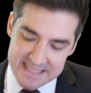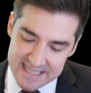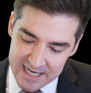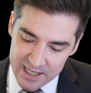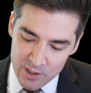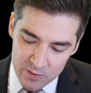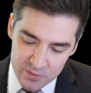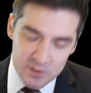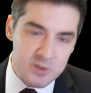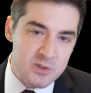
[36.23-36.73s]

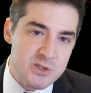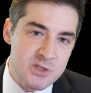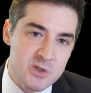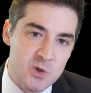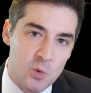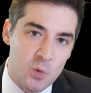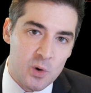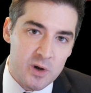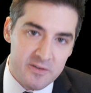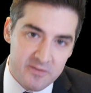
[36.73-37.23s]
tell their
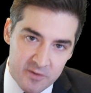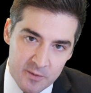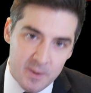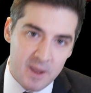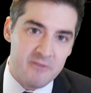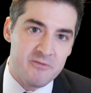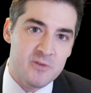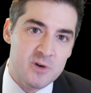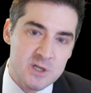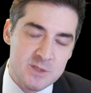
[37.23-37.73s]
story from
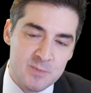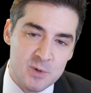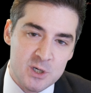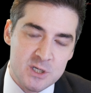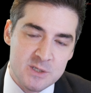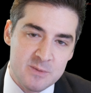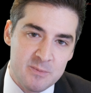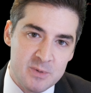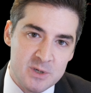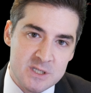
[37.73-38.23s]
that
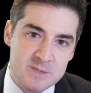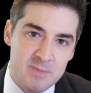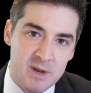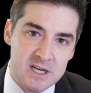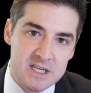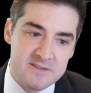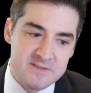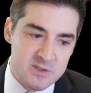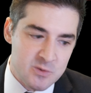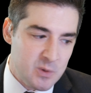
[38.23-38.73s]
first-person
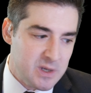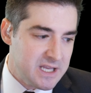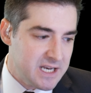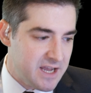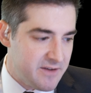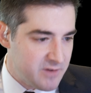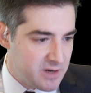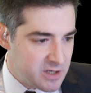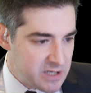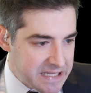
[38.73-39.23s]
perspective so we can
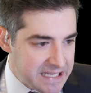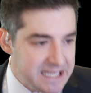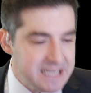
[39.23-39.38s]
have an